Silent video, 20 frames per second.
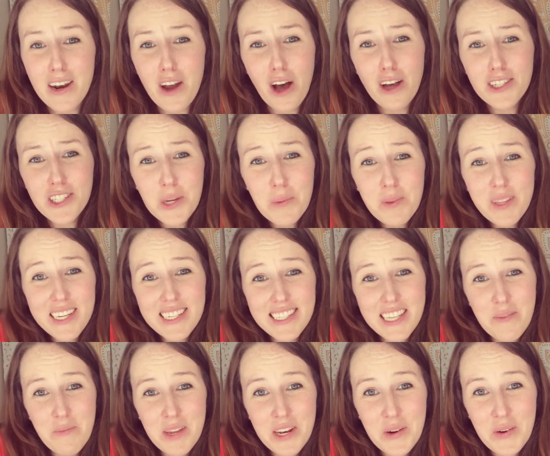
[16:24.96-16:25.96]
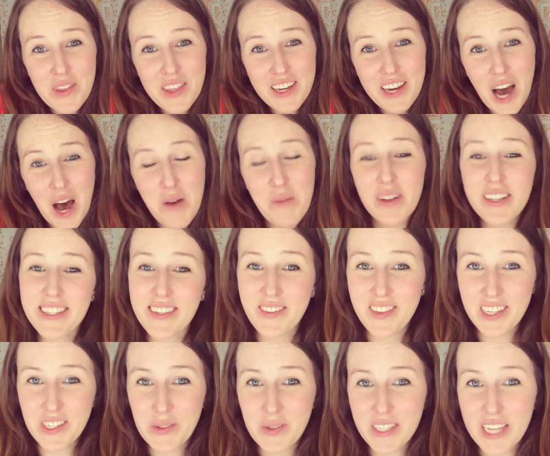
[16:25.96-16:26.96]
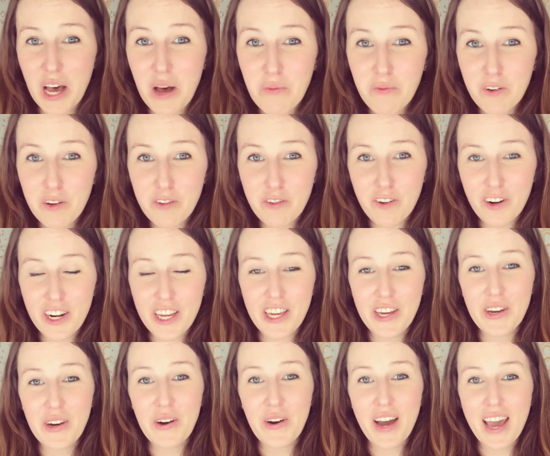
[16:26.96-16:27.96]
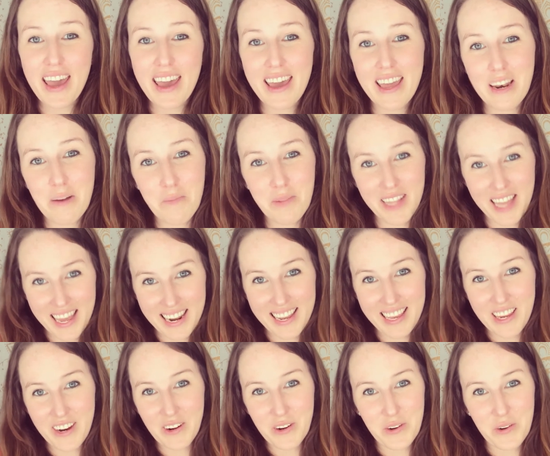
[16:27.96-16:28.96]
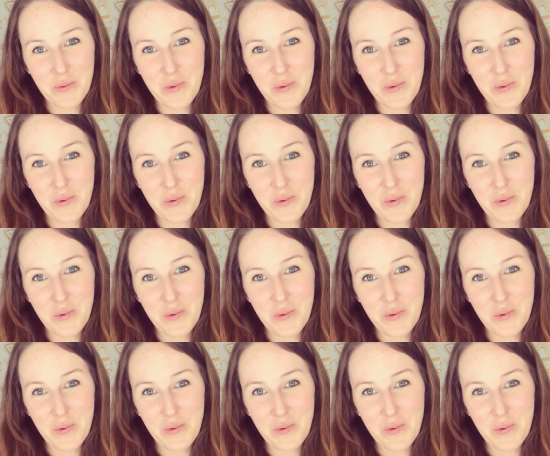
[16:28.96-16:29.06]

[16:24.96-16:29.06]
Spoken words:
also please let me know in the comments if this was helpful for you in planning your own